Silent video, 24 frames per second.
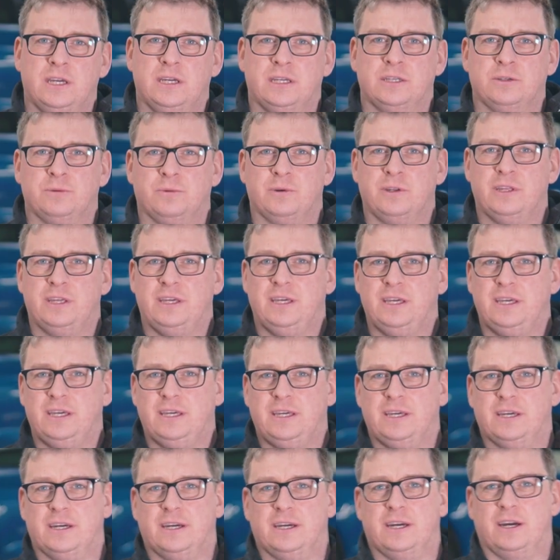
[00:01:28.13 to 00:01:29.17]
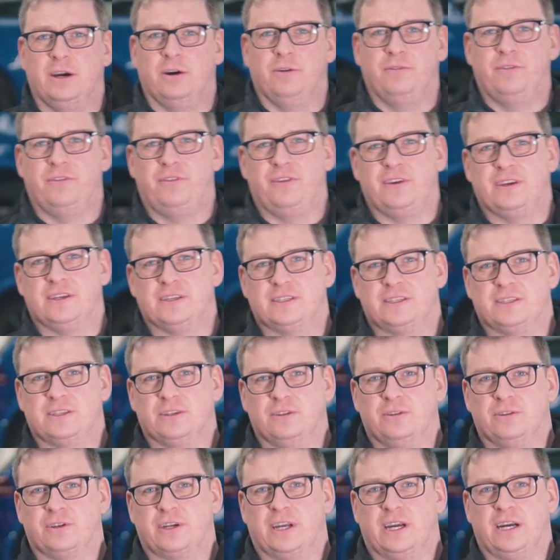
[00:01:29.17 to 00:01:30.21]
So one of the other things to
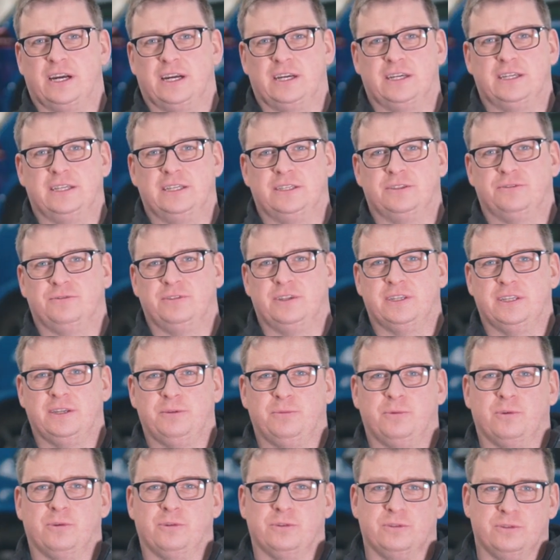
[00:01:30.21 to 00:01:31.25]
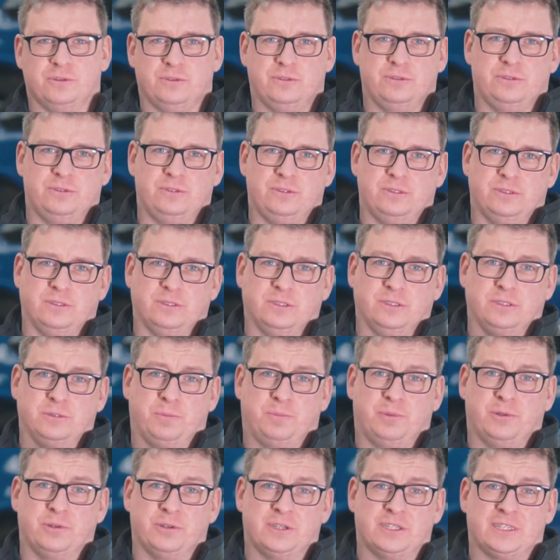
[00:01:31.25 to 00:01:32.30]
look at is really what the
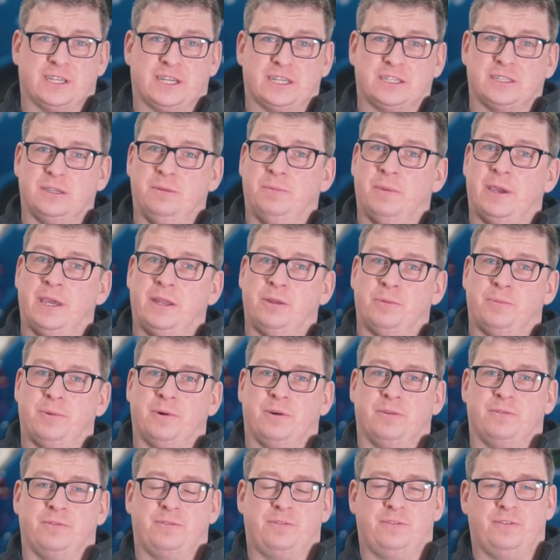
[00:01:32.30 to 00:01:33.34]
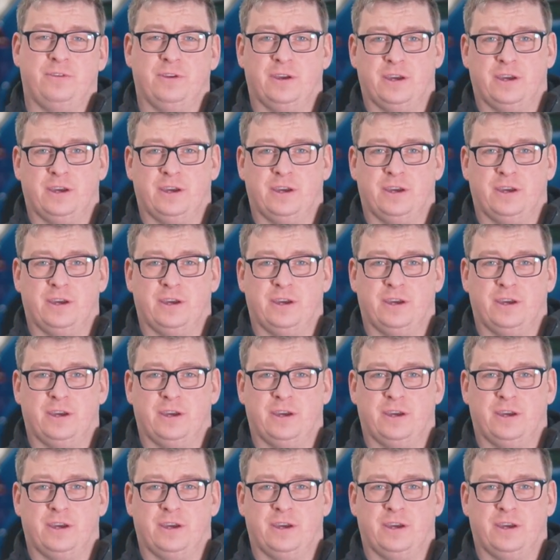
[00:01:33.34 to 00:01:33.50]
plug is actually made up of.